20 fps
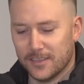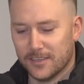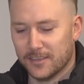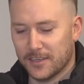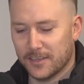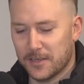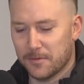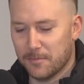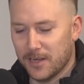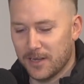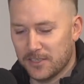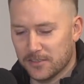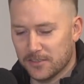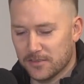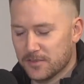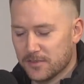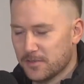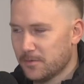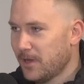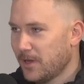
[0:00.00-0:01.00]
Like you
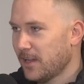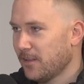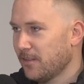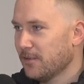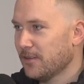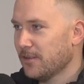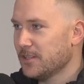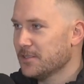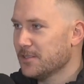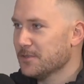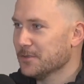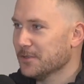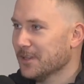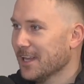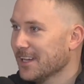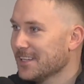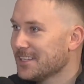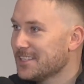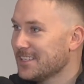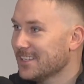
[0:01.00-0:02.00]
mentioned, it was about 32
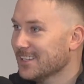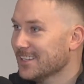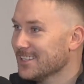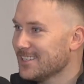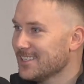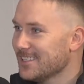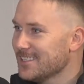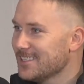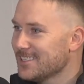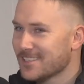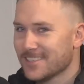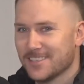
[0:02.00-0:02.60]
lengths, Dynasties.